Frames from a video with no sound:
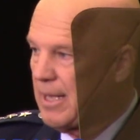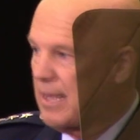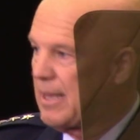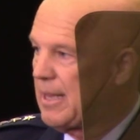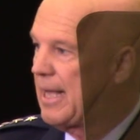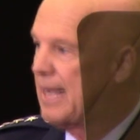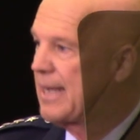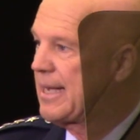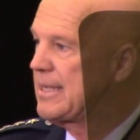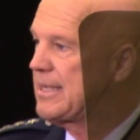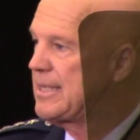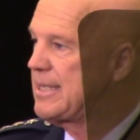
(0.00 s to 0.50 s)

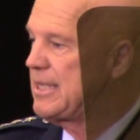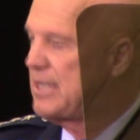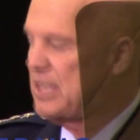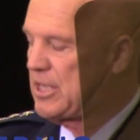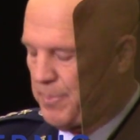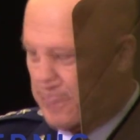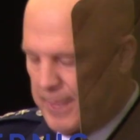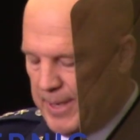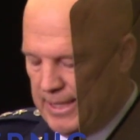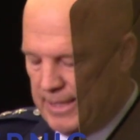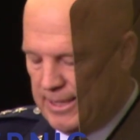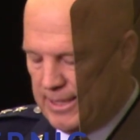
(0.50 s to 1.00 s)
Legacy
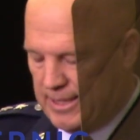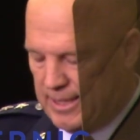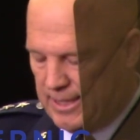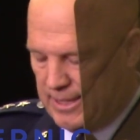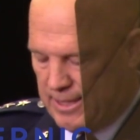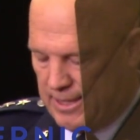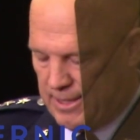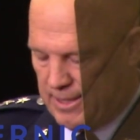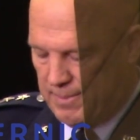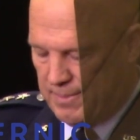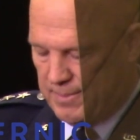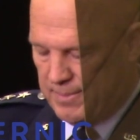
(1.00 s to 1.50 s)
space
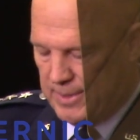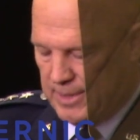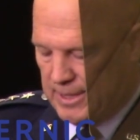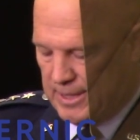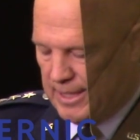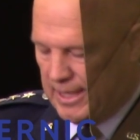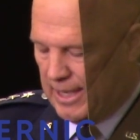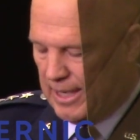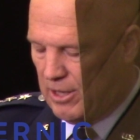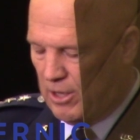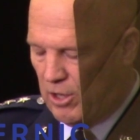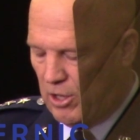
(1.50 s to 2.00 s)
systems
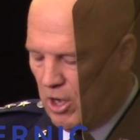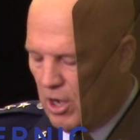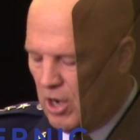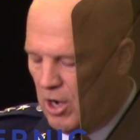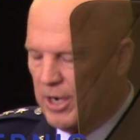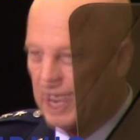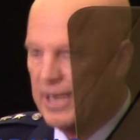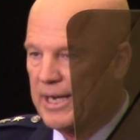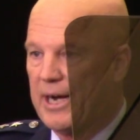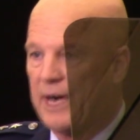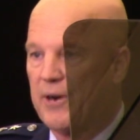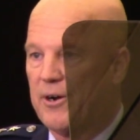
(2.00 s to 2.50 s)
that
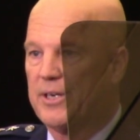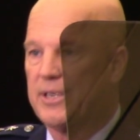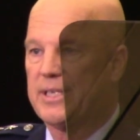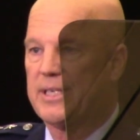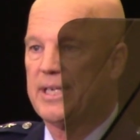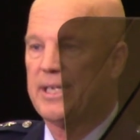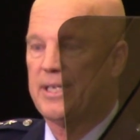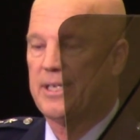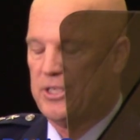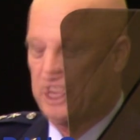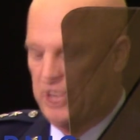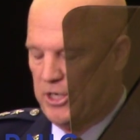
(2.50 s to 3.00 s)
long
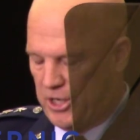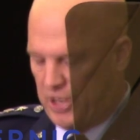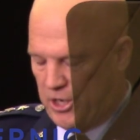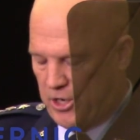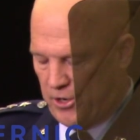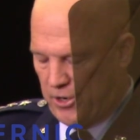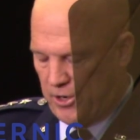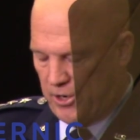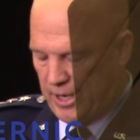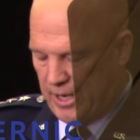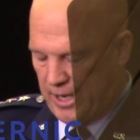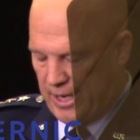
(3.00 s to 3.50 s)
guaranteed
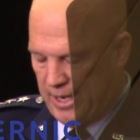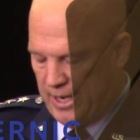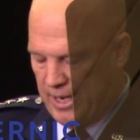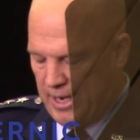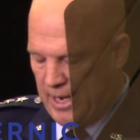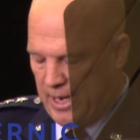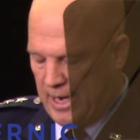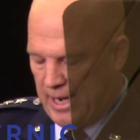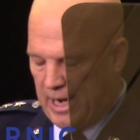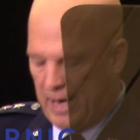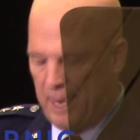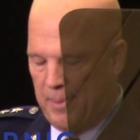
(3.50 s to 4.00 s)
security
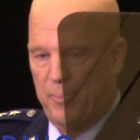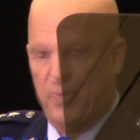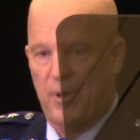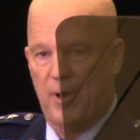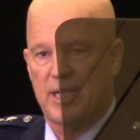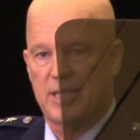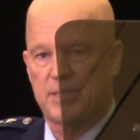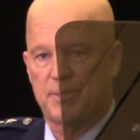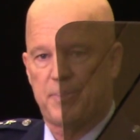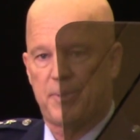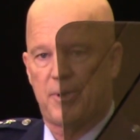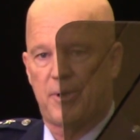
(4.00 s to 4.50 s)
and
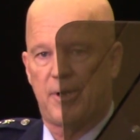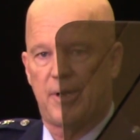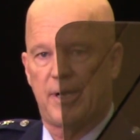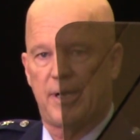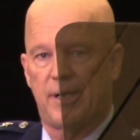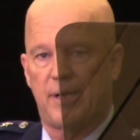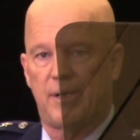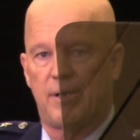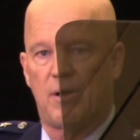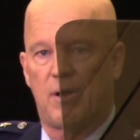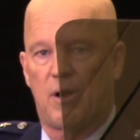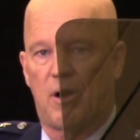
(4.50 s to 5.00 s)

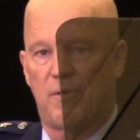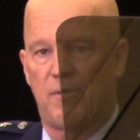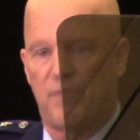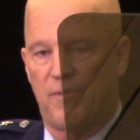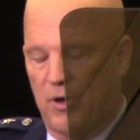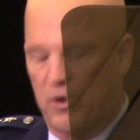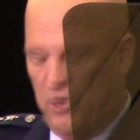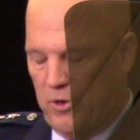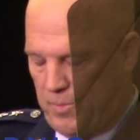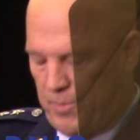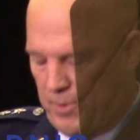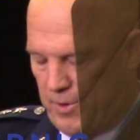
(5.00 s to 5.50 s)
prosperity are
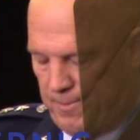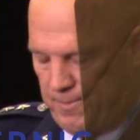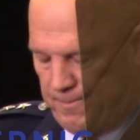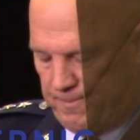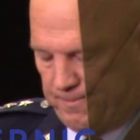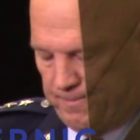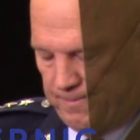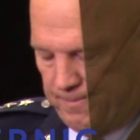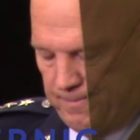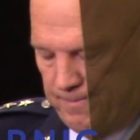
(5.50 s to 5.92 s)
vulnerable.